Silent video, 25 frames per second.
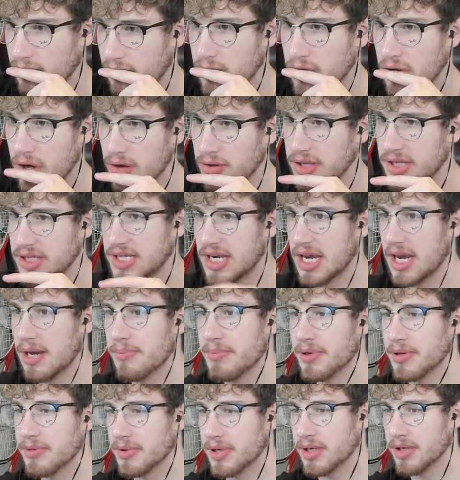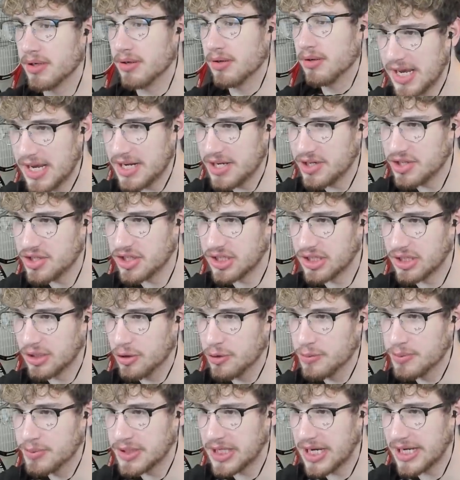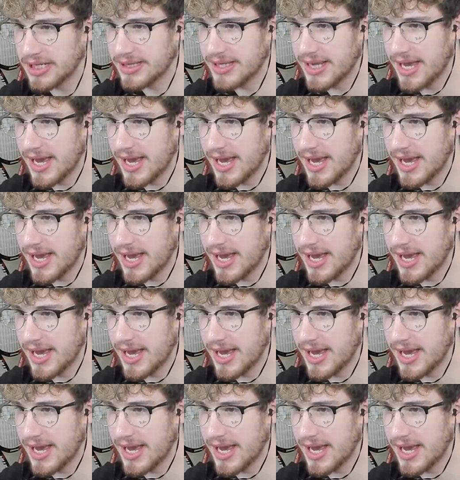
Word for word: No, this can't be real. And it just loops like